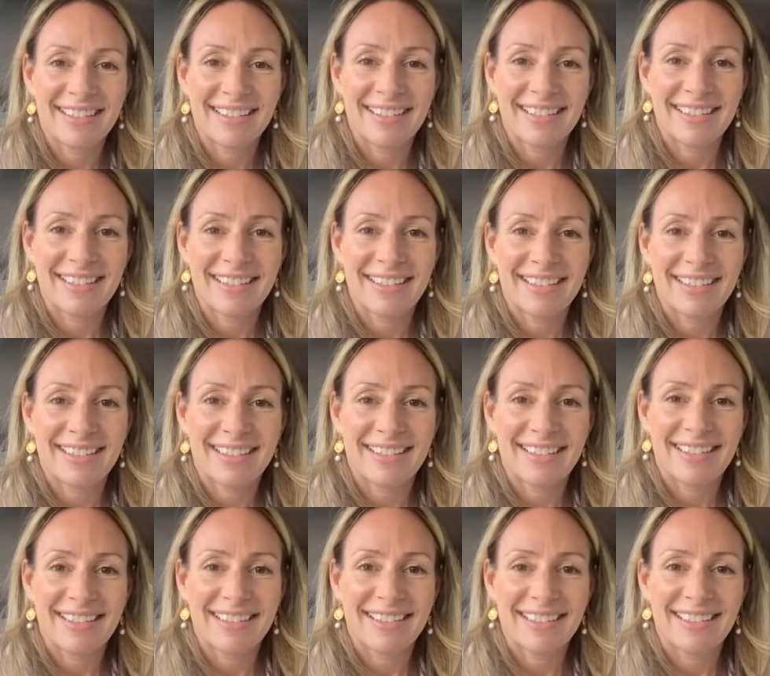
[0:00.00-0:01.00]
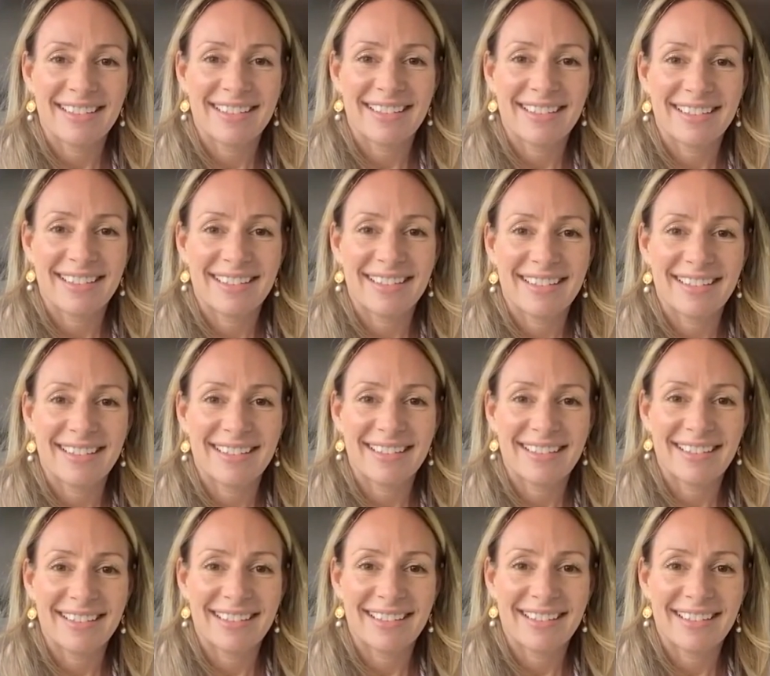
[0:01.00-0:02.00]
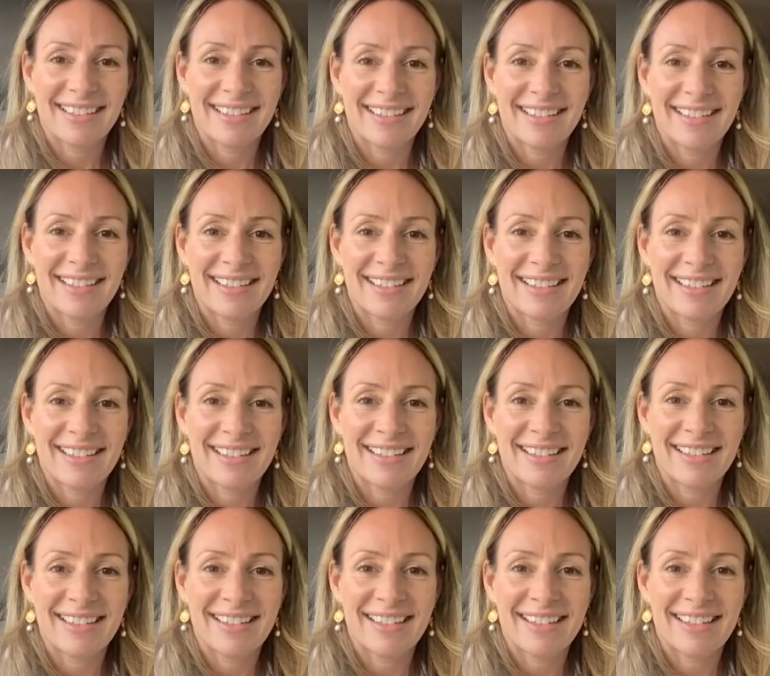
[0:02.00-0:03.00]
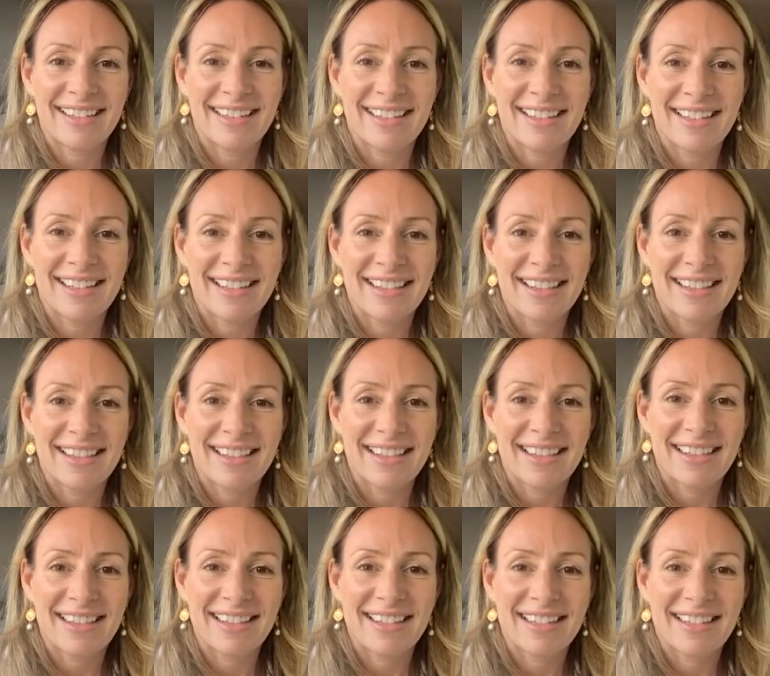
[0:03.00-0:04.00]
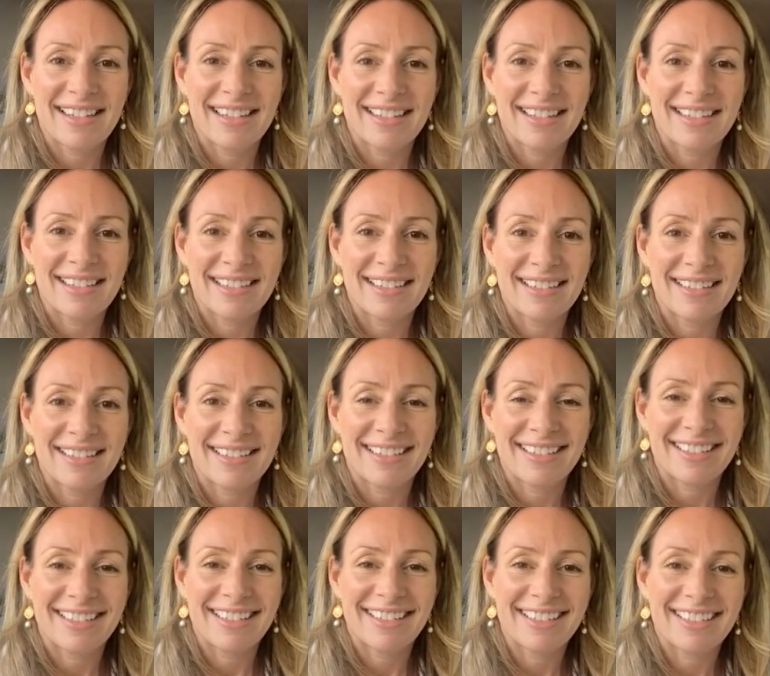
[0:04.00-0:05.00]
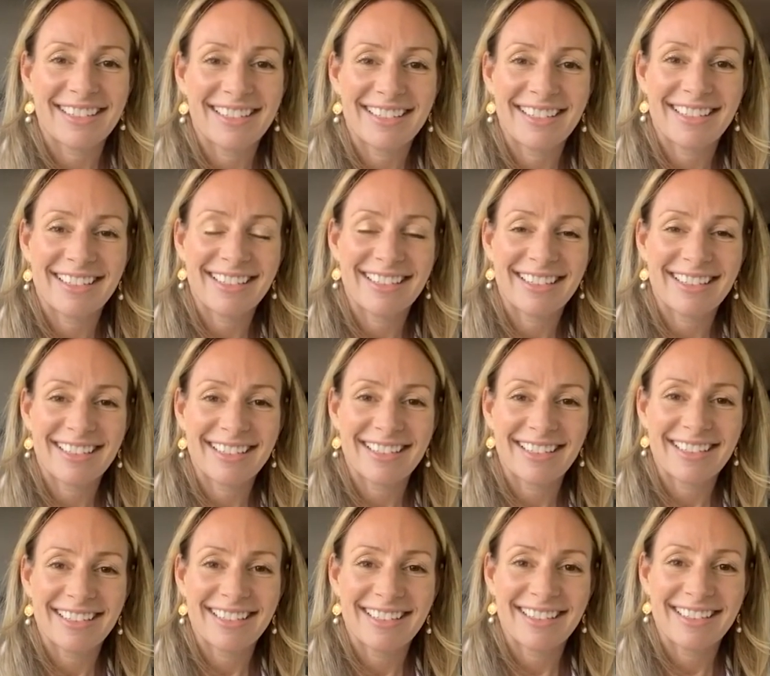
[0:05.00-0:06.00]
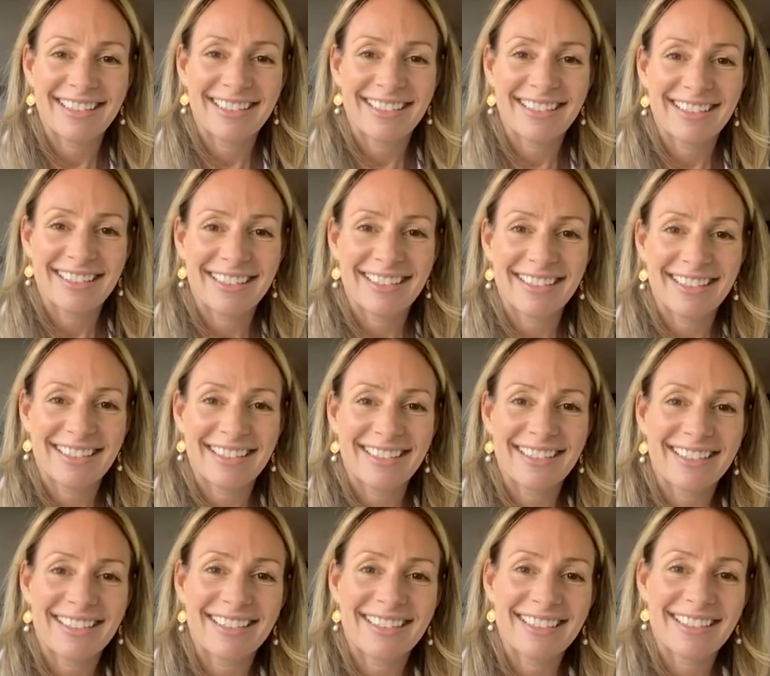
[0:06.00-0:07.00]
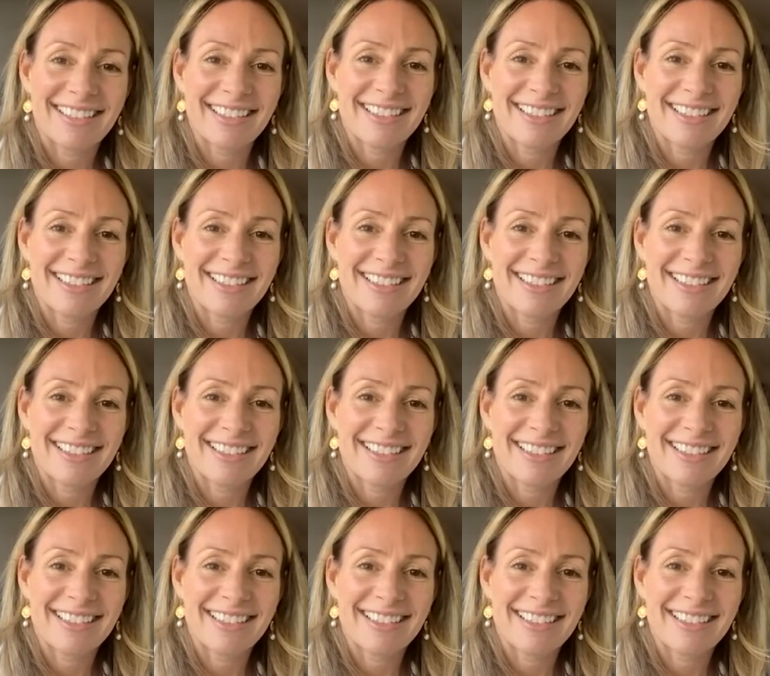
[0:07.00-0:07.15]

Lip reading: [no speech]